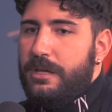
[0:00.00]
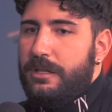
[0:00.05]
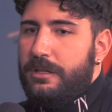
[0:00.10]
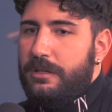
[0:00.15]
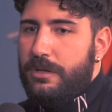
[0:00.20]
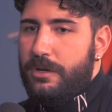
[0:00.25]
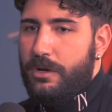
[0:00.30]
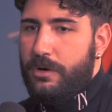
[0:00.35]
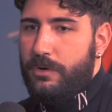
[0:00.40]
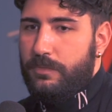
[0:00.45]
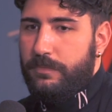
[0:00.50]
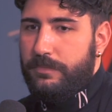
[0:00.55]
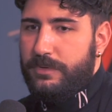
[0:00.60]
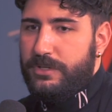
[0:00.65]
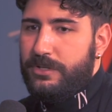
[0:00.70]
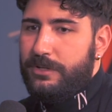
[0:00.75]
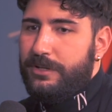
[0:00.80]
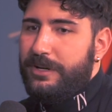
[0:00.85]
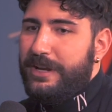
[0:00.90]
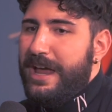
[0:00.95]
you know,
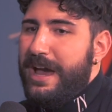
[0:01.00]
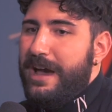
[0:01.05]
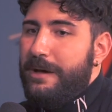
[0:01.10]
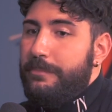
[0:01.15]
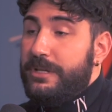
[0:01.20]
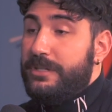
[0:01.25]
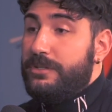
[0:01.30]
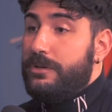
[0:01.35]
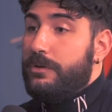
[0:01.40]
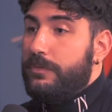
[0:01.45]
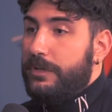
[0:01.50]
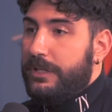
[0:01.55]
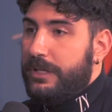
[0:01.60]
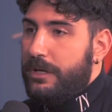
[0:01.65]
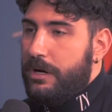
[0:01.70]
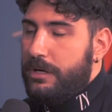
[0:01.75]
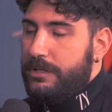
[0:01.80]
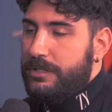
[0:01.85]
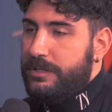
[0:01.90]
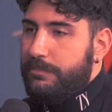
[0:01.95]
certain habits are really
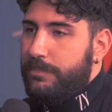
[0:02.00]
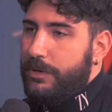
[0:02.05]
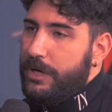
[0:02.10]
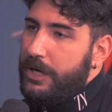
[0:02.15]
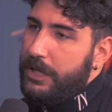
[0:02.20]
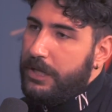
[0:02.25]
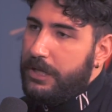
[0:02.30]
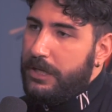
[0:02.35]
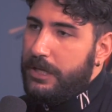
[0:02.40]
hard to break,